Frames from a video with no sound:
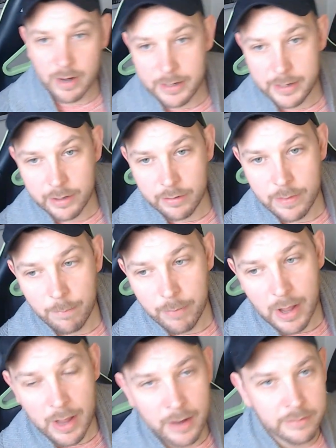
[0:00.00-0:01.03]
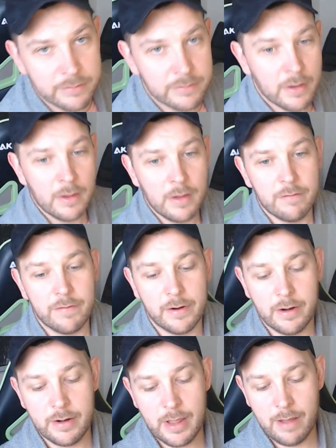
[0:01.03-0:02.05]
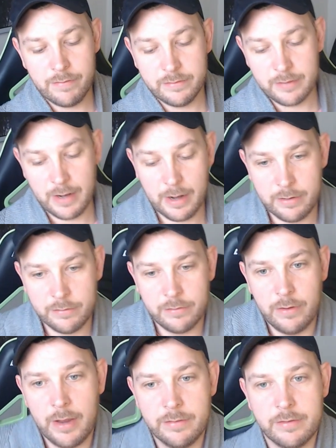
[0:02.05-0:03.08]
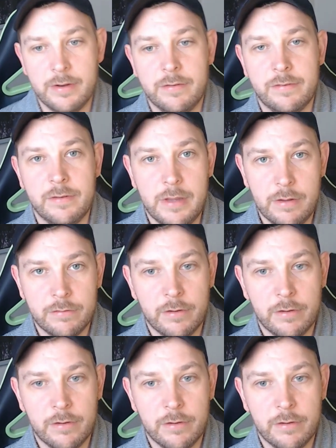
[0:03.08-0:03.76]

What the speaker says: here in the box. Figured I'd have this handy so you guys can see.